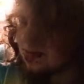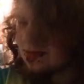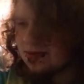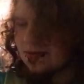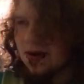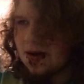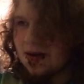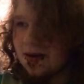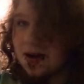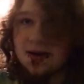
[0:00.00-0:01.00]

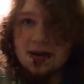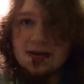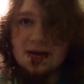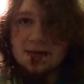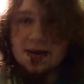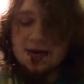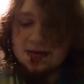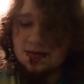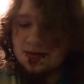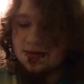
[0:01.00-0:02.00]
And he doesn't have
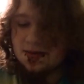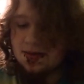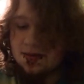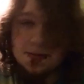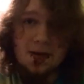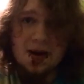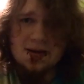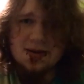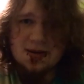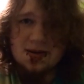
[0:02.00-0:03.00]
cancer.
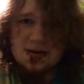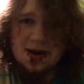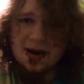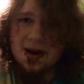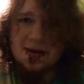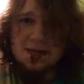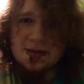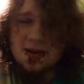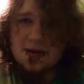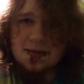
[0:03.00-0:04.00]
Surprisingly, he's not a healthy
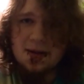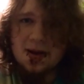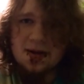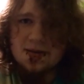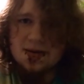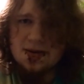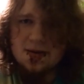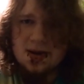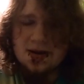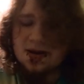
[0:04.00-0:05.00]
man by any stretch of the
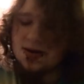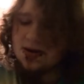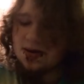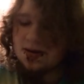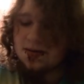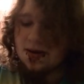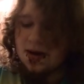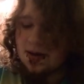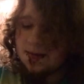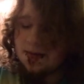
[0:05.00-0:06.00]
imagination. He's
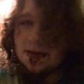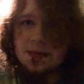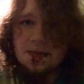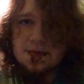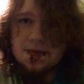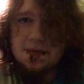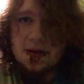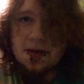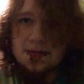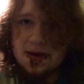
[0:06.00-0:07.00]
a pretty
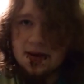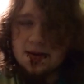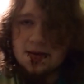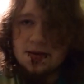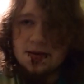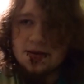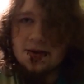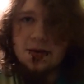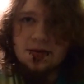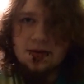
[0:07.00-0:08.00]
frail man. He's
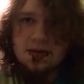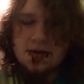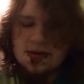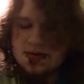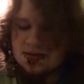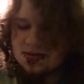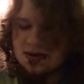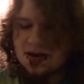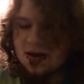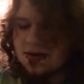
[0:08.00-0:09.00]
still,
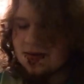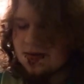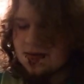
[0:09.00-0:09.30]
you know.